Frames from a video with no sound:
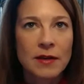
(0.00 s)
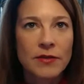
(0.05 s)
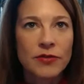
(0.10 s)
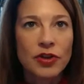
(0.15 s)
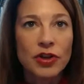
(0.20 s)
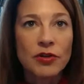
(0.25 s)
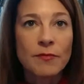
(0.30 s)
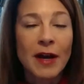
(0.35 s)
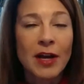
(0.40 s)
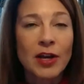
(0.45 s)

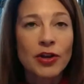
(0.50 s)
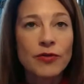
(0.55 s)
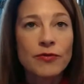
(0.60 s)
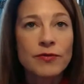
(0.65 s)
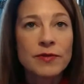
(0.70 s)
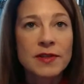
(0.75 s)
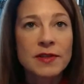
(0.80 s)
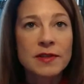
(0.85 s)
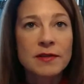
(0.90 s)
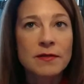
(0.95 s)
that you might
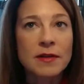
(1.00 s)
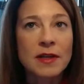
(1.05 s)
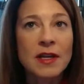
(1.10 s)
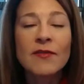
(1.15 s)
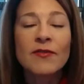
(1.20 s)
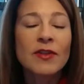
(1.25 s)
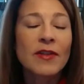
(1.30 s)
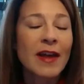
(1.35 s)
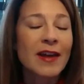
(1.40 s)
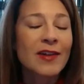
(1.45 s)
use,
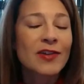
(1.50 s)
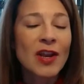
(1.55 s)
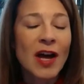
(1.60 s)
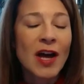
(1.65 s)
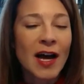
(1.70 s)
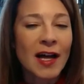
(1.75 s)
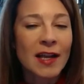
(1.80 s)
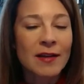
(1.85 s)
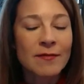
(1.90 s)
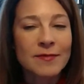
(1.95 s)
even like
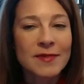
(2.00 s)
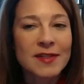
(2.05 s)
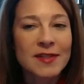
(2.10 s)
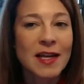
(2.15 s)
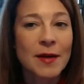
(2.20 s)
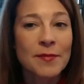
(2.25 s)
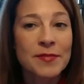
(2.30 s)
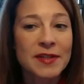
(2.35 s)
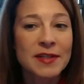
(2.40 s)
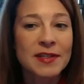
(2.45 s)

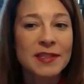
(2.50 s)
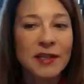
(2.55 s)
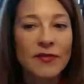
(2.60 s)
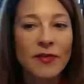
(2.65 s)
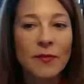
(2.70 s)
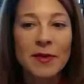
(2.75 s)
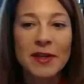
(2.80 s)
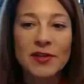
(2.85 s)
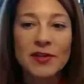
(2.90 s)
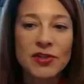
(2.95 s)
non-substantive.
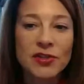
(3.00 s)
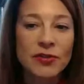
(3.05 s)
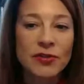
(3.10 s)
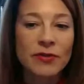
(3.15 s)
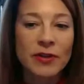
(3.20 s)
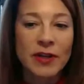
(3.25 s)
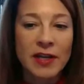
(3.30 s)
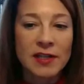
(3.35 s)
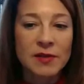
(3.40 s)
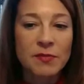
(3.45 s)
I mean,
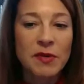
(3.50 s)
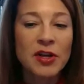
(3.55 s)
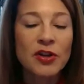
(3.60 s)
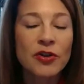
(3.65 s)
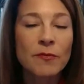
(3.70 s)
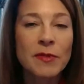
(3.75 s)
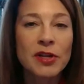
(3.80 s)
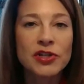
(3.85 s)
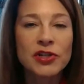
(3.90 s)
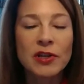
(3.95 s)
certainly, as
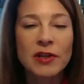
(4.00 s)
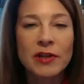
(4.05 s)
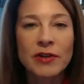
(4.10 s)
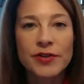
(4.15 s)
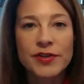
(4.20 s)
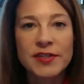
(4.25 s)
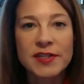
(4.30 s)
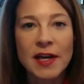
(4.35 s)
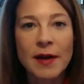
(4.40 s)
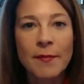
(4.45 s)
Peter mentioned, there
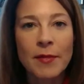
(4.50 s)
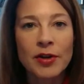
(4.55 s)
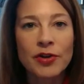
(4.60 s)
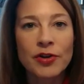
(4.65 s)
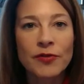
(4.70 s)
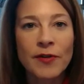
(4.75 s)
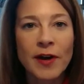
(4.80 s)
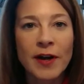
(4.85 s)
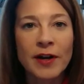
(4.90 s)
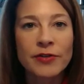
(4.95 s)
are some
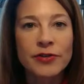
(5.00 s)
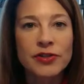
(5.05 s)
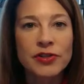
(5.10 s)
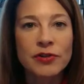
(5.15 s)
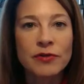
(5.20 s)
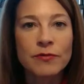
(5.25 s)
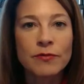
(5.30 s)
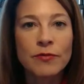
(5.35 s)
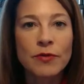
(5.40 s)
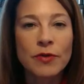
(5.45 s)
underwriters
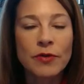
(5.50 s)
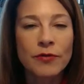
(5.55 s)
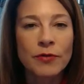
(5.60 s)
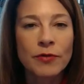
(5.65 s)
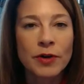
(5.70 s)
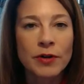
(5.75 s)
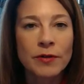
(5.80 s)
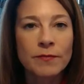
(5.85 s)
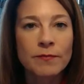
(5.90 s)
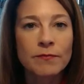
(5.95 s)
who
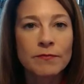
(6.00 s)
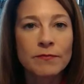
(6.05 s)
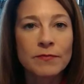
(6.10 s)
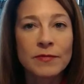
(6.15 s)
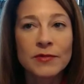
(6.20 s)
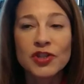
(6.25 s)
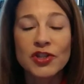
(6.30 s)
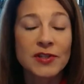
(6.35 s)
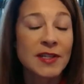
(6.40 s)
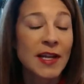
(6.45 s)
are
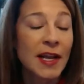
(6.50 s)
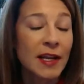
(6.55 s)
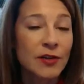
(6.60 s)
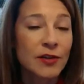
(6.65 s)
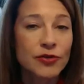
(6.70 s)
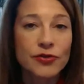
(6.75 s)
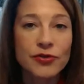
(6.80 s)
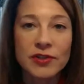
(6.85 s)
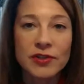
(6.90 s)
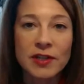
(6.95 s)
just not
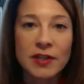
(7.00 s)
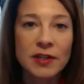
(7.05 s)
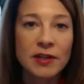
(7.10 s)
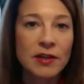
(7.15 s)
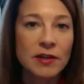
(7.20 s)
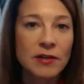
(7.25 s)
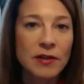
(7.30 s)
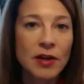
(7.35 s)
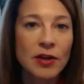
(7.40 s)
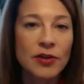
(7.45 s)
interested
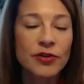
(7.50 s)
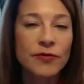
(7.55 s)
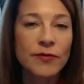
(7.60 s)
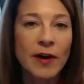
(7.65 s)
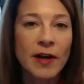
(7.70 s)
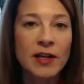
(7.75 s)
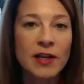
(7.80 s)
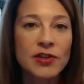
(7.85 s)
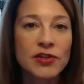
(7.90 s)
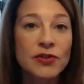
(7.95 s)
in
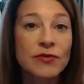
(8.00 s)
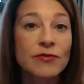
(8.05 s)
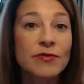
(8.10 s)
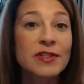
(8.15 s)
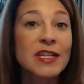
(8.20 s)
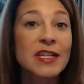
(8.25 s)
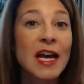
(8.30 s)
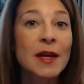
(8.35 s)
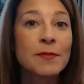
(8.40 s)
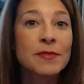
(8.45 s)
underwriting certain
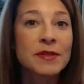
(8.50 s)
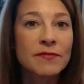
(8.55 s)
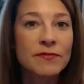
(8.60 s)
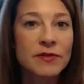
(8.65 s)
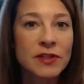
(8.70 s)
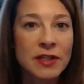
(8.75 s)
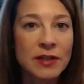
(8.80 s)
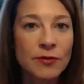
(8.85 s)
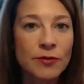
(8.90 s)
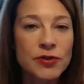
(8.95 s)
types of
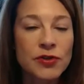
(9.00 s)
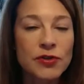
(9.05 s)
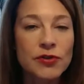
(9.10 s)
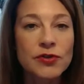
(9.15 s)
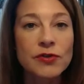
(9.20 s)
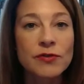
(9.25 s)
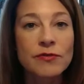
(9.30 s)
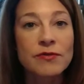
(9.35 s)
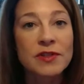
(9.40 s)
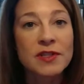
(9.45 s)
deals or
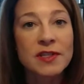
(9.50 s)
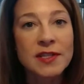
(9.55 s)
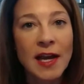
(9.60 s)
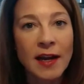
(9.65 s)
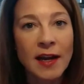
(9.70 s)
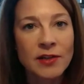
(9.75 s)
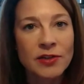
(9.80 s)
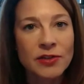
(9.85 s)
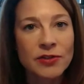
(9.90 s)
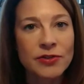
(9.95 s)
certain
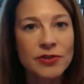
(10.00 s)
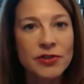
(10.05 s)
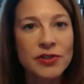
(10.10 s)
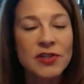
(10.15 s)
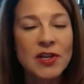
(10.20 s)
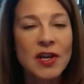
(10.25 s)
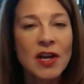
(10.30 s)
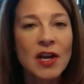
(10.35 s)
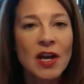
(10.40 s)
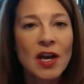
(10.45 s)

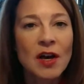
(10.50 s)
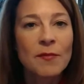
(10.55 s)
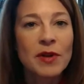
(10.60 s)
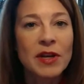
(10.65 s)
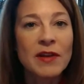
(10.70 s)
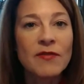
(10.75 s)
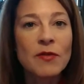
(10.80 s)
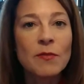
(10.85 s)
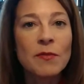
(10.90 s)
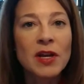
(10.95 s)
sectors.
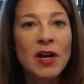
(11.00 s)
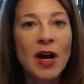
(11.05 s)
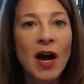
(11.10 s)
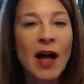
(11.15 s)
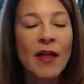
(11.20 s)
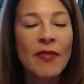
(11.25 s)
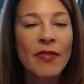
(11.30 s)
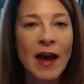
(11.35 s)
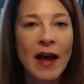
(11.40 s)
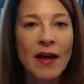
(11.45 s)
But even
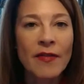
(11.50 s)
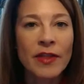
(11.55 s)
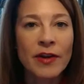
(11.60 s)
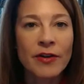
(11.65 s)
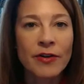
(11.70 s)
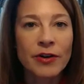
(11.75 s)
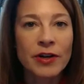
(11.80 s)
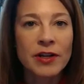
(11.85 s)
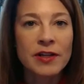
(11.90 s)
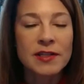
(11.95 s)
beyond that,
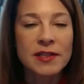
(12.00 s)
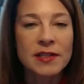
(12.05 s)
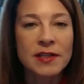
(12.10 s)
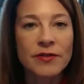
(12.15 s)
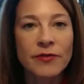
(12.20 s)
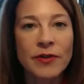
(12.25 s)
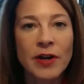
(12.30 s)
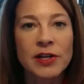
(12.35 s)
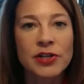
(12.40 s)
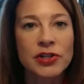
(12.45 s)
there are
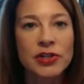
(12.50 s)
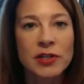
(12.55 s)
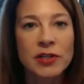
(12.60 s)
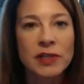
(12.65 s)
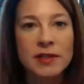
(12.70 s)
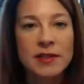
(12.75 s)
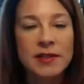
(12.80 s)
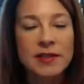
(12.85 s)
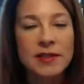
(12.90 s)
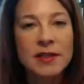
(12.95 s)

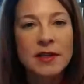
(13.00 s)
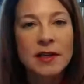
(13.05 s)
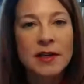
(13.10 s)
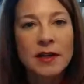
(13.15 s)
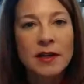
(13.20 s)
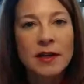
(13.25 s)
considerations